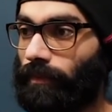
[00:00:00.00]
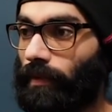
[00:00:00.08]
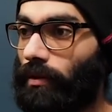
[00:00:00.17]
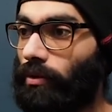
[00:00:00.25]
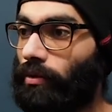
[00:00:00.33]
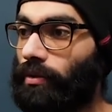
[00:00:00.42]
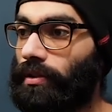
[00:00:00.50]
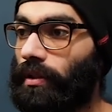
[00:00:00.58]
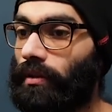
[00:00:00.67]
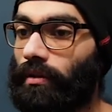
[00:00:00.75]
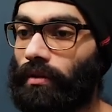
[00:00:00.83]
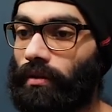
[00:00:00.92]
logo
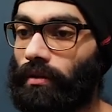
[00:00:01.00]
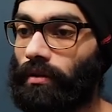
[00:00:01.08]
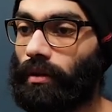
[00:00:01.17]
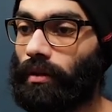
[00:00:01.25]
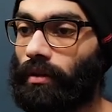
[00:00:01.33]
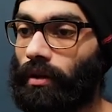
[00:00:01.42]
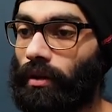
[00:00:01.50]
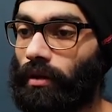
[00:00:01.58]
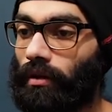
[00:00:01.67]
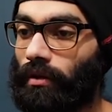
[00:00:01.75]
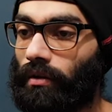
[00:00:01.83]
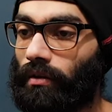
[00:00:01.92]
inside. Okay,
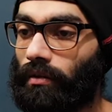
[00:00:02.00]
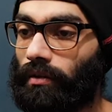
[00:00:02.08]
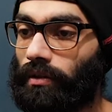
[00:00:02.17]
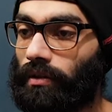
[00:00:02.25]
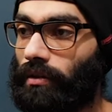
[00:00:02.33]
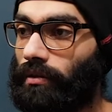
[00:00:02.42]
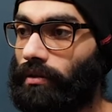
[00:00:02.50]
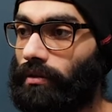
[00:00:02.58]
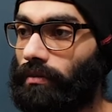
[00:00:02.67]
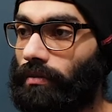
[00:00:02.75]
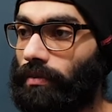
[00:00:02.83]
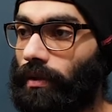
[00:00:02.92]
I'm just
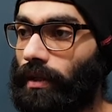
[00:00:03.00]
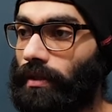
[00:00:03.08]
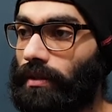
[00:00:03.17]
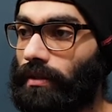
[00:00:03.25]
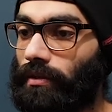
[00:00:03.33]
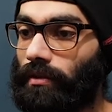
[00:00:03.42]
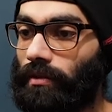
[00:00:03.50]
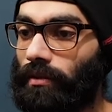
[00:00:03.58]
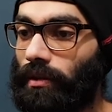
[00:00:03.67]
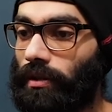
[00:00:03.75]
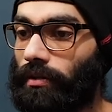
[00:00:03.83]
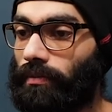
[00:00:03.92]
gonna press
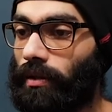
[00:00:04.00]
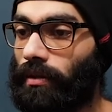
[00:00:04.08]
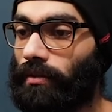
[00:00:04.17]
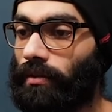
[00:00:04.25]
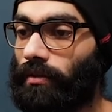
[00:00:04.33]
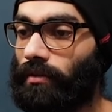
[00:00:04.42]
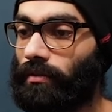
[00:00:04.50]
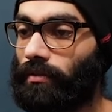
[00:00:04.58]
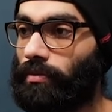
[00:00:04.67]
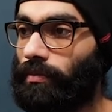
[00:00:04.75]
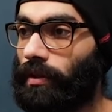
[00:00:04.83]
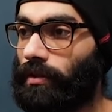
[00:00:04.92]
this button here,
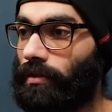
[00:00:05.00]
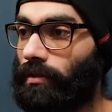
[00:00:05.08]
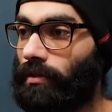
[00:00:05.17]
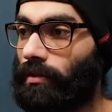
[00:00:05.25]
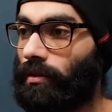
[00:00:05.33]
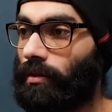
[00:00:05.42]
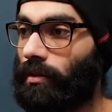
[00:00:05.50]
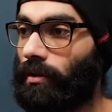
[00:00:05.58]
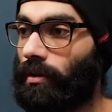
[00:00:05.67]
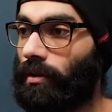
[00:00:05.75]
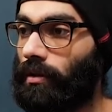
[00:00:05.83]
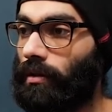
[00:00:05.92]
which makes it.
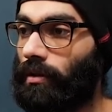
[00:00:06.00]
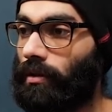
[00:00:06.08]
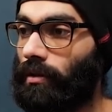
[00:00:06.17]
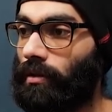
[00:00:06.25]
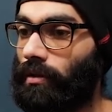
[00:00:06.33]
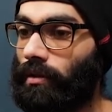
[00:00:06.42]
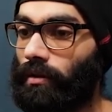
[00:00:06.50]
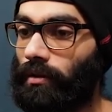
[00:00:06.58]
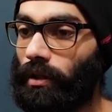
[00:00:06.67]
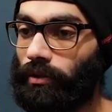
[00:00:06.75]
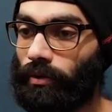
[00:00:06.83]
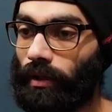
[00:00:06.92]
Now
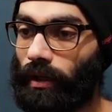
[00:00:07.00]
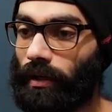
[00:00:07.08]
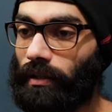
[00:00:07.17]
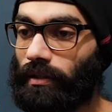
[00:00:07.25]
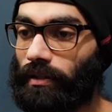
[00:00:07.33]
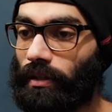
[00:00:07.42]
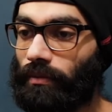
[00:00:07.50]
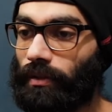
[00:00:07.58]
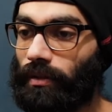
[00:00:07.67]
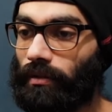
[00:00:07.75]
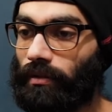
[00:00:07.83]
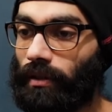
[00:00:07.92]
you can just come in
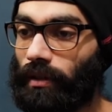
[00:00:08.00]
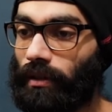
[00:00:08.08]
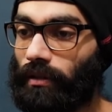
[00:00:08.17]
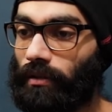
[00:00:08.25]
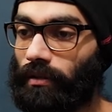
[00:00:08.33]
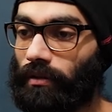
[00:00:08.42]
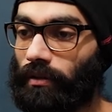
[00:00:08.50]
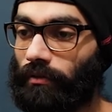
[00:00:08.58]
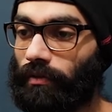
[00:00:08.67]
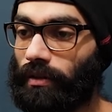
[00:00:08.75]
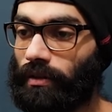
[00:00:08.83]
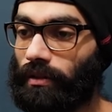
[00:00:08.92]
here and if
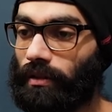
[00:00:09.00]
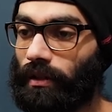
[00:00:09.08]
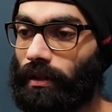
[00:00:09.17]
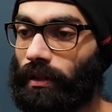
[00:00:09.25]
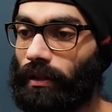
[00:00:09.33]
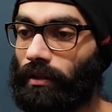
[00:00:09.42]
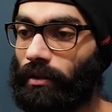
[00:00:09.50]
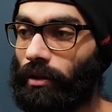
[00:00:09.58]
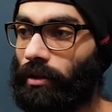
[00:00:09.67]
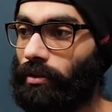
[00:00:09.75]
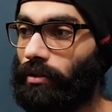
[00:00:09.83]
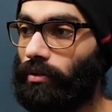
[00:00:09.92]
this is 3D,
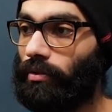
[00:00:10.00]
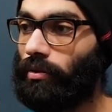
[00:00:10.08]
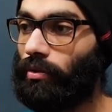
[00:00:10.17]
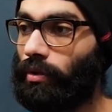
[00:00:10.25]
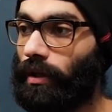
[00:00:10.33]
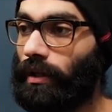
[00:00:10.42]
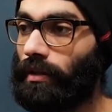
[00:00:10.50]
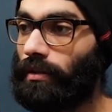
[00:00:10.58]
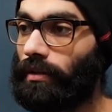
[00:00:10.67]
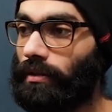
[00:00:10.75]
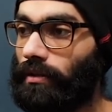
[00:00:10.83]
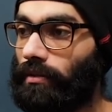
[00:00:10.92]
you could rotate
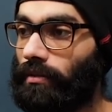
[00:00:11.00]
this